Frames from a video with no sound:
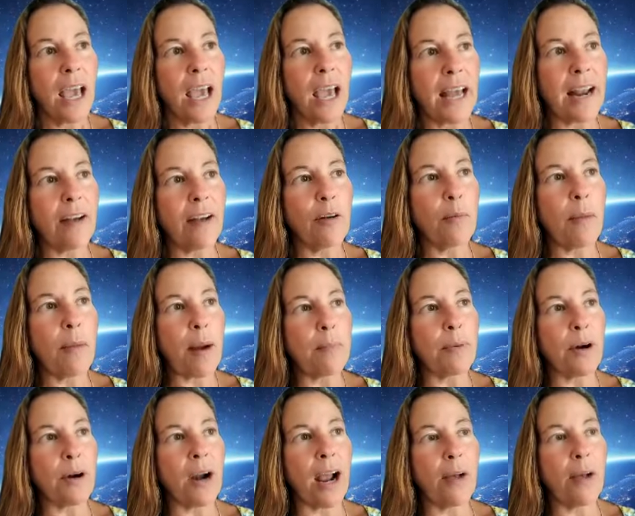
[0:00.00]
and I
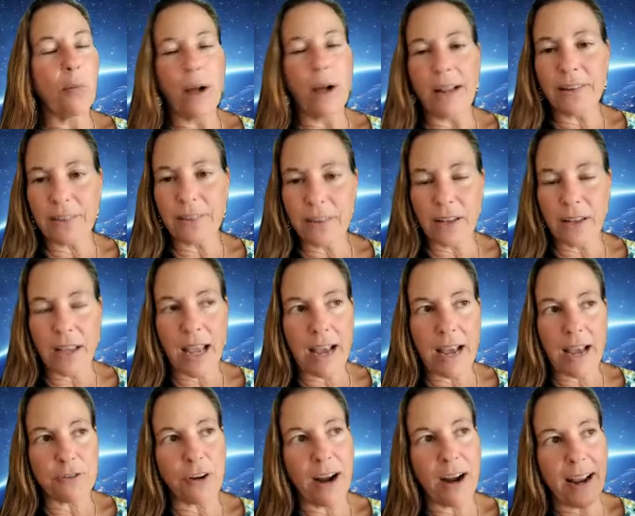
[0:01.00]
remember I went
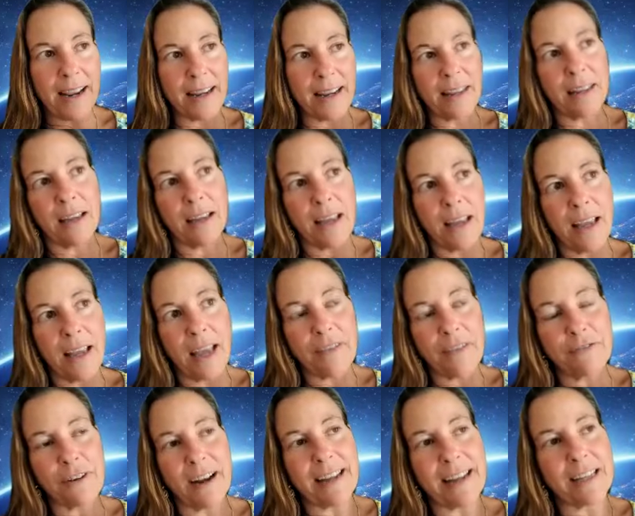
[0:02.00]
after I
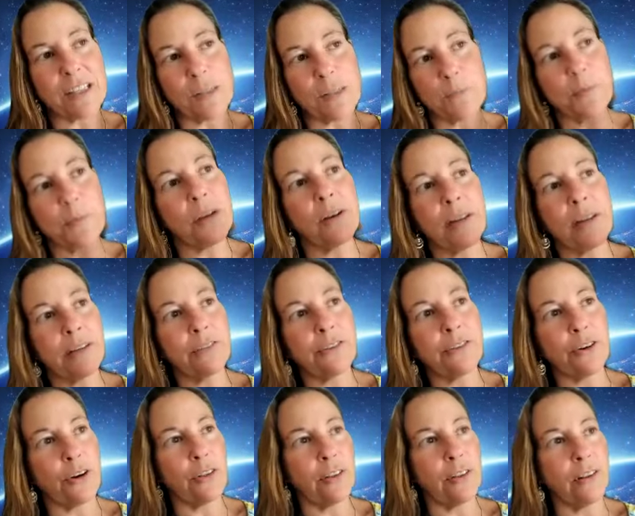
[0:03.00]
after I experienced
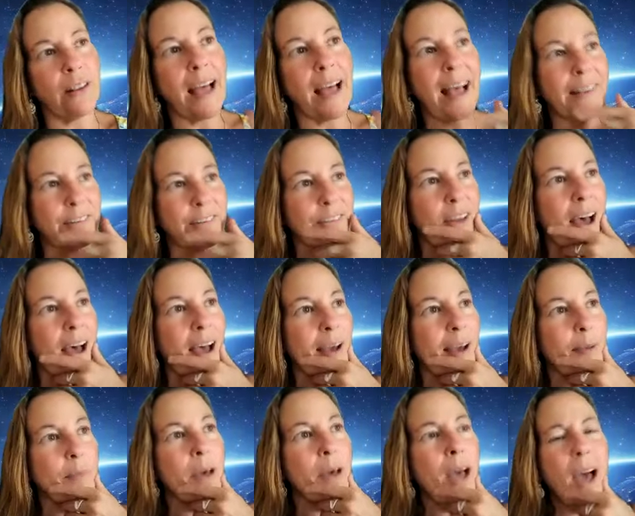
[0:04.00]
her the last
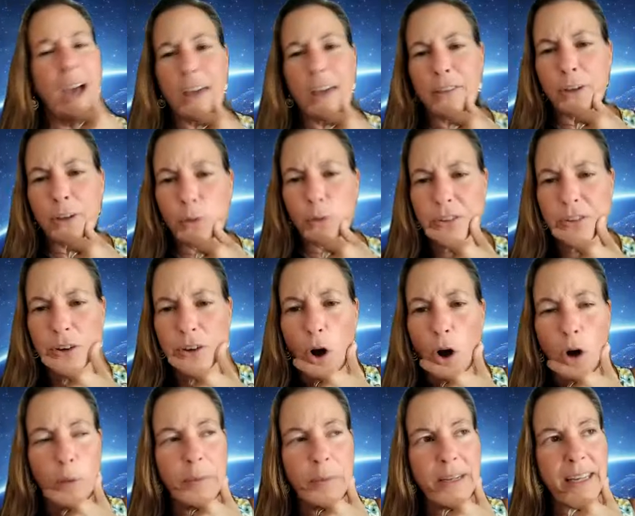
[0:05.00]
time. I think it was in
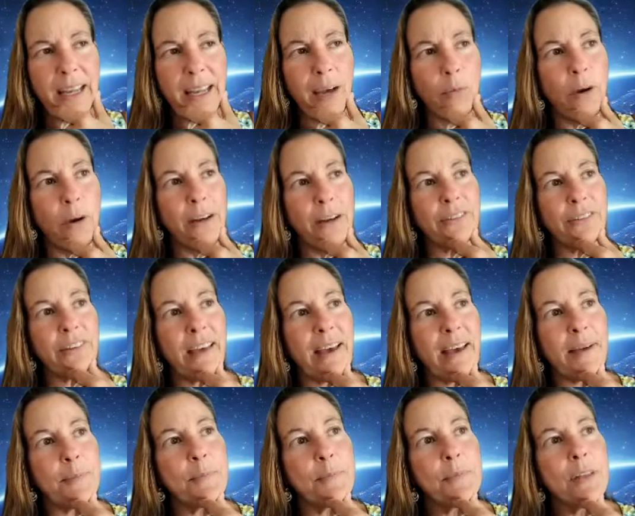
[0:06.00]
Albany. I want to
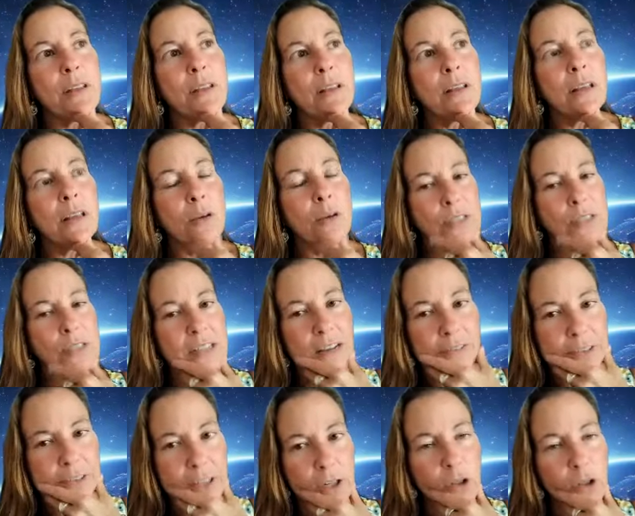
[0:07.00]
say it was
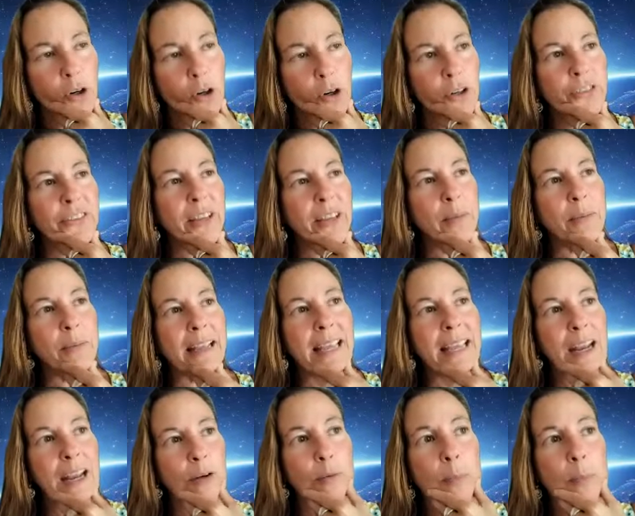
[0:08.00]
definitely in New York State, but I
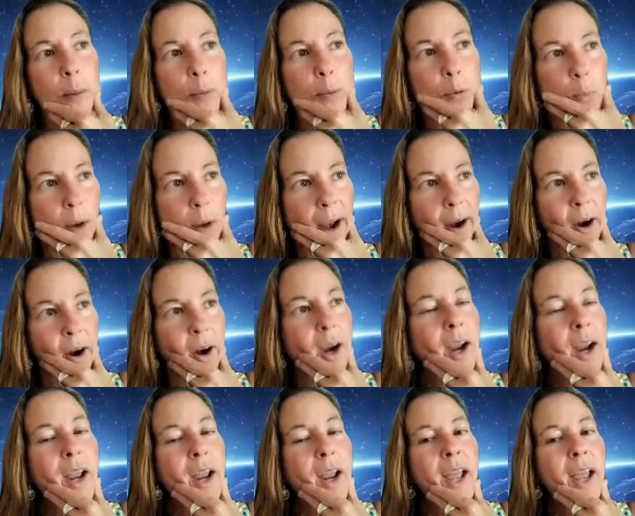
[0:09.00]
can't remember where.
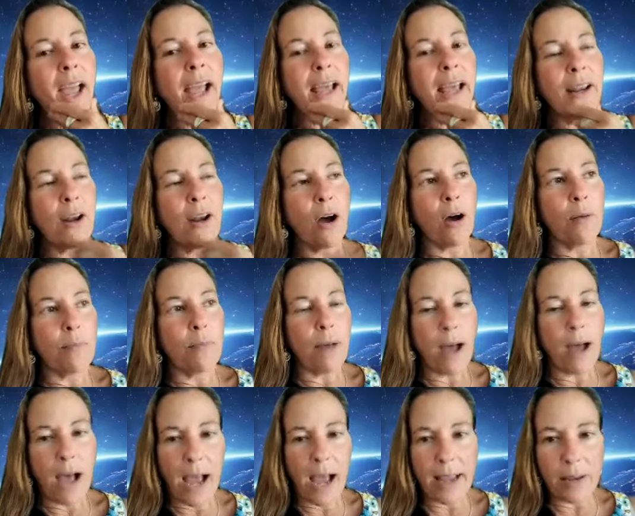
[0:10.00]
And um,
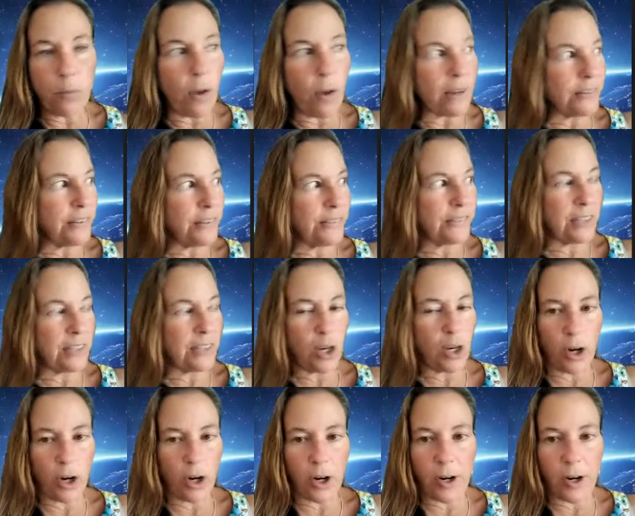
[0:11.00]
I went to see
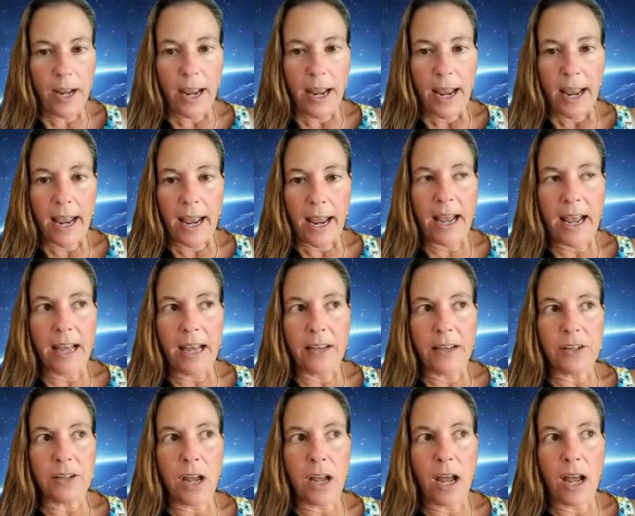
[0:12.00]
her
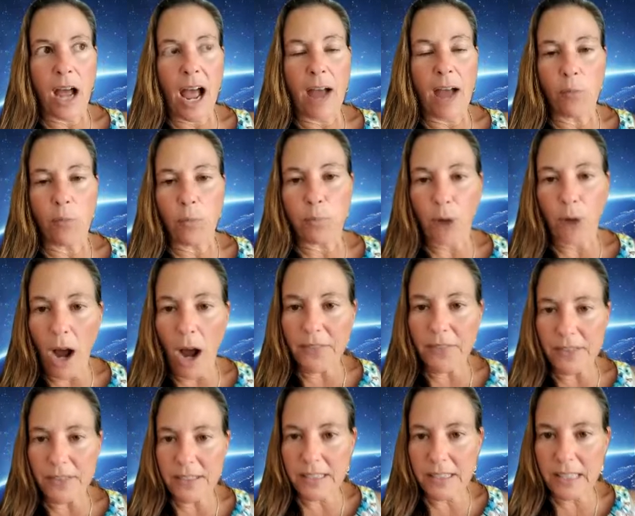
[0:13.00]
and I brought
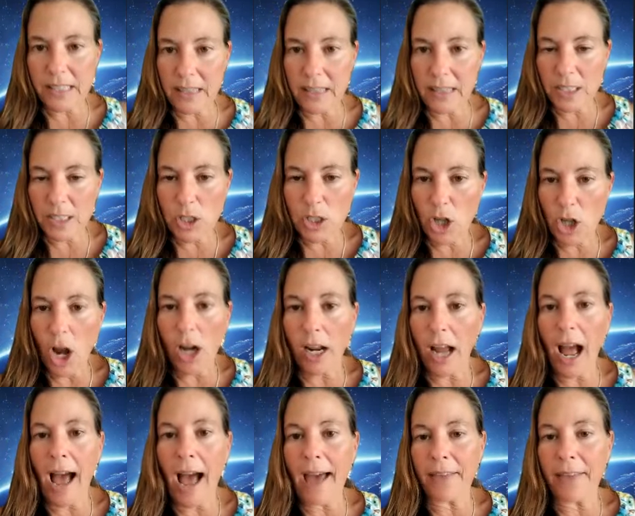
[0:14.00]
this this young
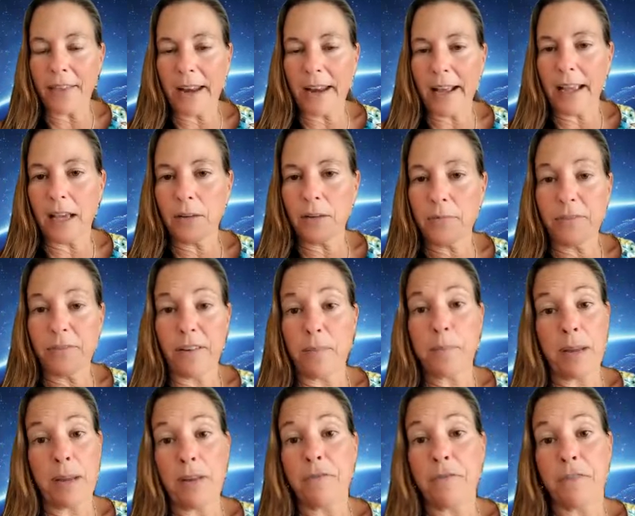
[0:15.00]
guy that I had fr-
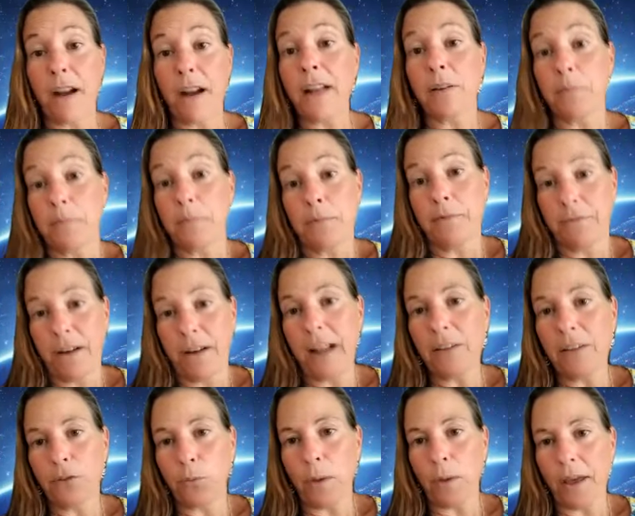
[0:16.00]
been fr-
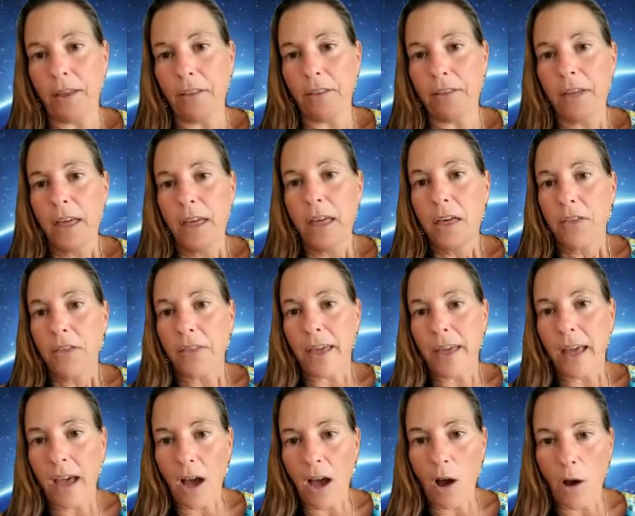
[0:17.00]
friends with
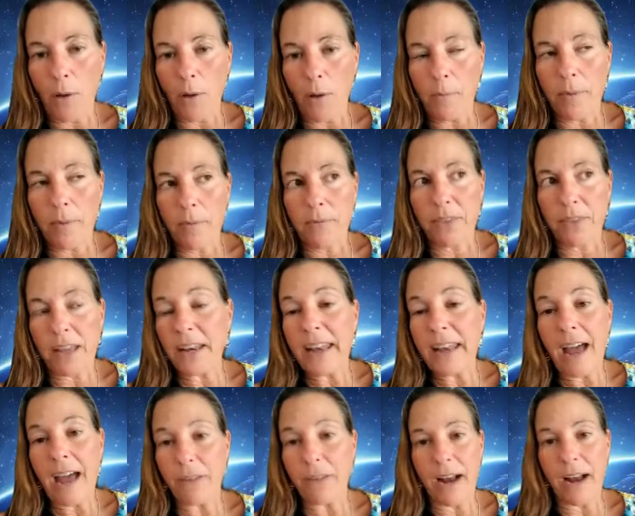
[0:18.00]
that um that
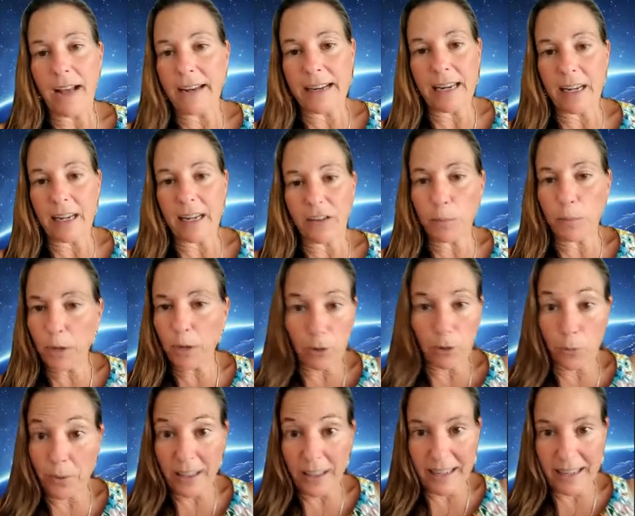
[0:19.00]
never had any
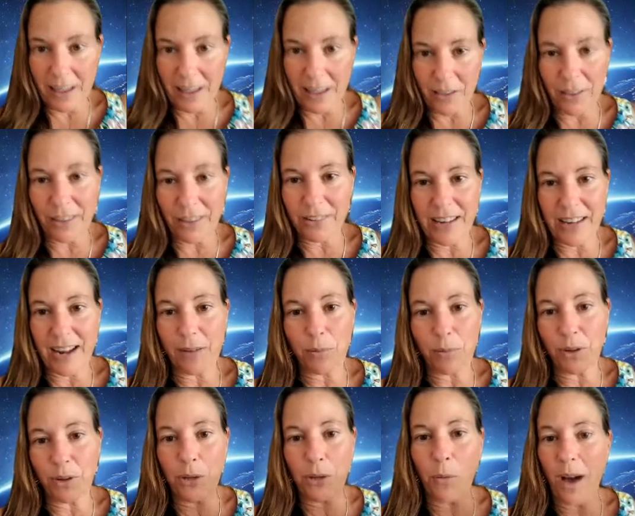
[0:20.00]
experience with any of this and I
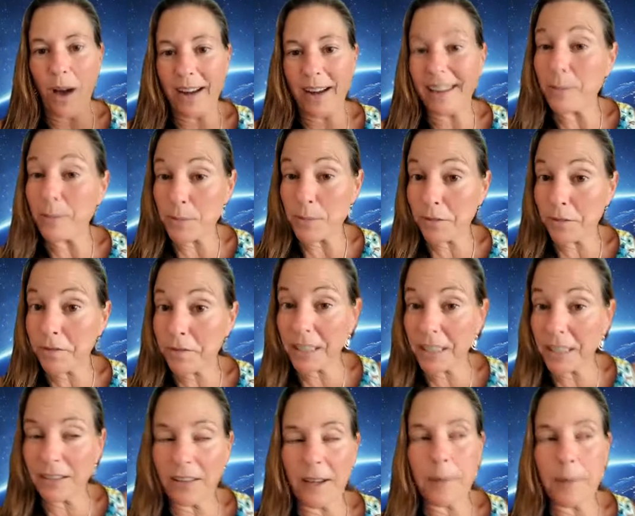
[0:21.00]
really wanted him to
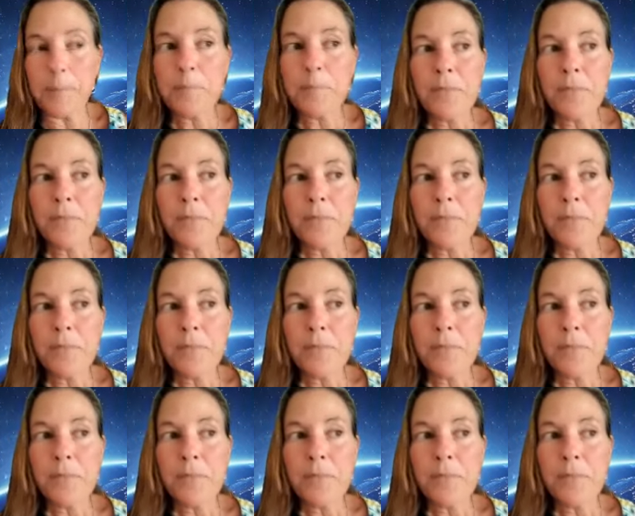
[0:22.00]
feel it